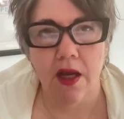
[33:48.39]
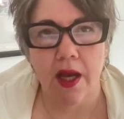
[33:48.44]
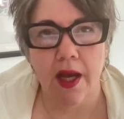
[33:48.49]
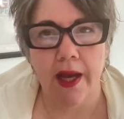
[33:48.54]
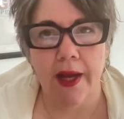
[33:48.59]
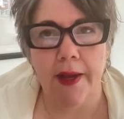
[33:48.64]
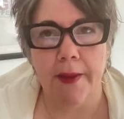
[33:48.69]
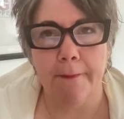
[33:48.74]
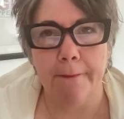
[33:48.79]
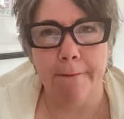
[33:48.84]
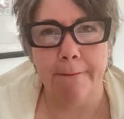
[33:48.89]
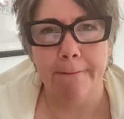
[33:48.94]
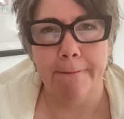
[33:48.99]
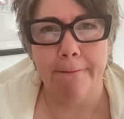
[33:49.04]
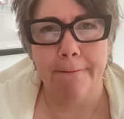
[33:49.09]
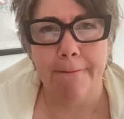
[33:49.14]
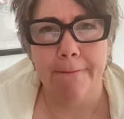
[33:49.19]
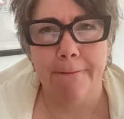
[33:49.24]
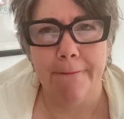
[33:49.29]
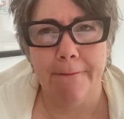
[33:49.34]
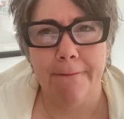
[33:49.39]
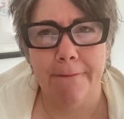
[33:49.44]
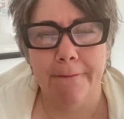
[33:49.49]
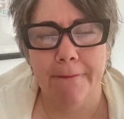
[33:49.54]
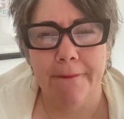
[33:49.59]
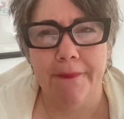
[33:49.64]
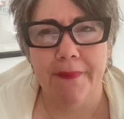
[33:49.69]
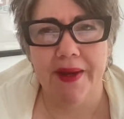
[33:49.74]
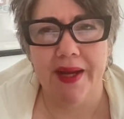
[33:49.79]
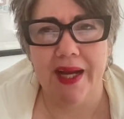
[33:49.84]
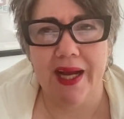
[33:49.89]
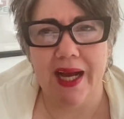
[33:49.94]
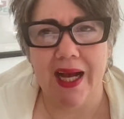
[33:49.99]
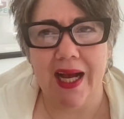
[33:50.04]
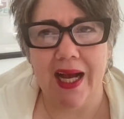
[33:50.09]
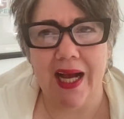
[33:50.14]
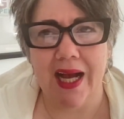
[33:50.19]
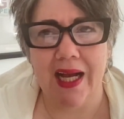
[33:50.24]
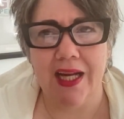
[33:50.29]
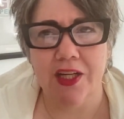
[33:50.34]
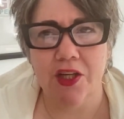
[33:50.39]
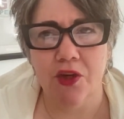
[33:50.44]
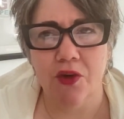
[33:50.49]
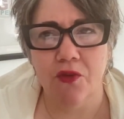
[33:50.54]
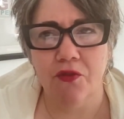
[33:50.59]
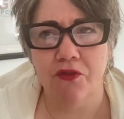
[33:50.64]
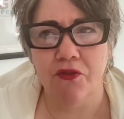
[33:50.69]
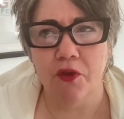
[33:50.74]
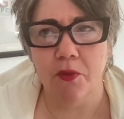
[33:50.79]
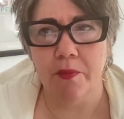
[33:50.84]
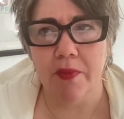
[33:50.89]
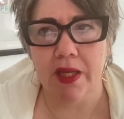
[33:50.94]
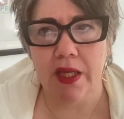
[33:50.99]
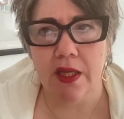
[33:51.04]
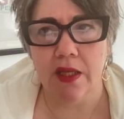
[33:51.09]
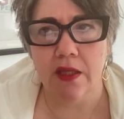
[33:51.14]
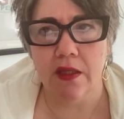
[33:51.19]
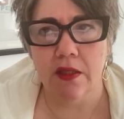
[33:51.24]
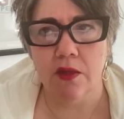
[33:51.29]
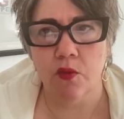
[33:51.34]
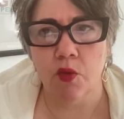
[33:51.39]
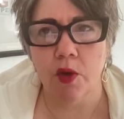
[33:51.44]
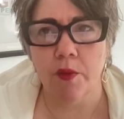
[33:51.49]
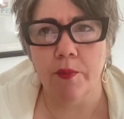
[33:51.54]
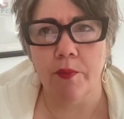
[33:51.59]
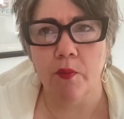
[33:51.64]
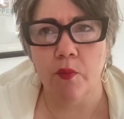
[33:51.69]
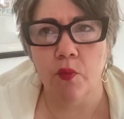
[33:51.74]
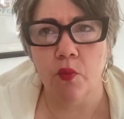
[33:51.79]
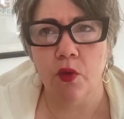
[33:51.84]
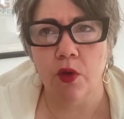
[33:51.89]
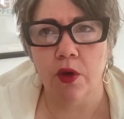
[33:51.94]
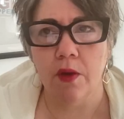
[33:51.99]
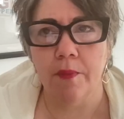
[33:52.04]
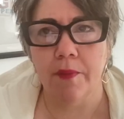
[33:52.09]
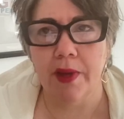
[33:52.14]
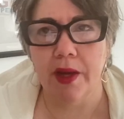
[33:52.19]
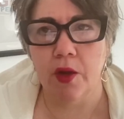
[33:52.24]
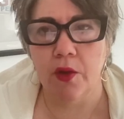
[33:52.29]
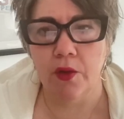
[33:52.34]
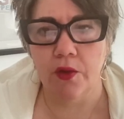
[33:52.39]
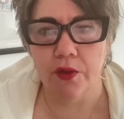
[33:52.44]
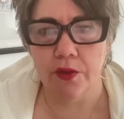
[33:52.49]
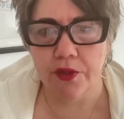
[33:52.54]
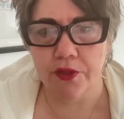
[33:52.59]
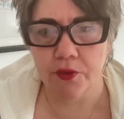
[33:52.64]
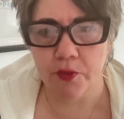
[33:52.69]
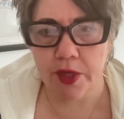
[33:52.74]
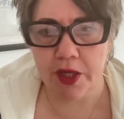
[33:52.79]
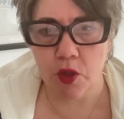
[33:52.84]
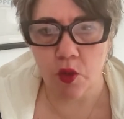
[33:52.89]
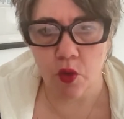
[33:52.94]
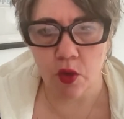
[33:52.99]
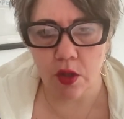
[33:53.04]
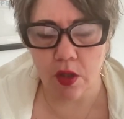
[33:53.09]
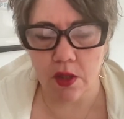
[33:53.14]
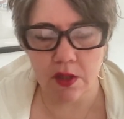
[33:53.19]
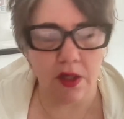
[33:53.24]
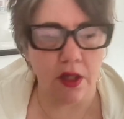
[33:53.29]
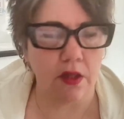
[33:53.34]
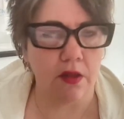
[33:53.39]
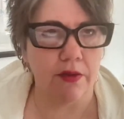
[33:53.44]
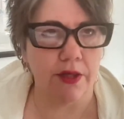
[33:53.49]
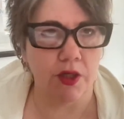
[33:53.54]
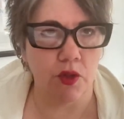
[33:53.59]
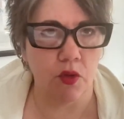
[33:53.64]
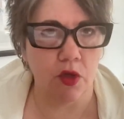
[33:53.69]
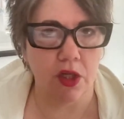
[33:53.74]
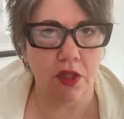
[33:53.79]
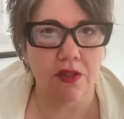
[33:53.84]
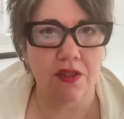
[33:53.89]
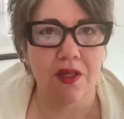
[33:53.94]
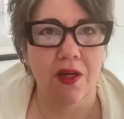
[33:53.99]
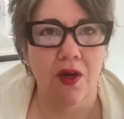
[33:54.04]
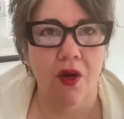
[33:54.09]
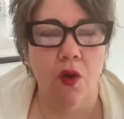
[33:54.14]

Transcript: I know for me, we're about not three quarters.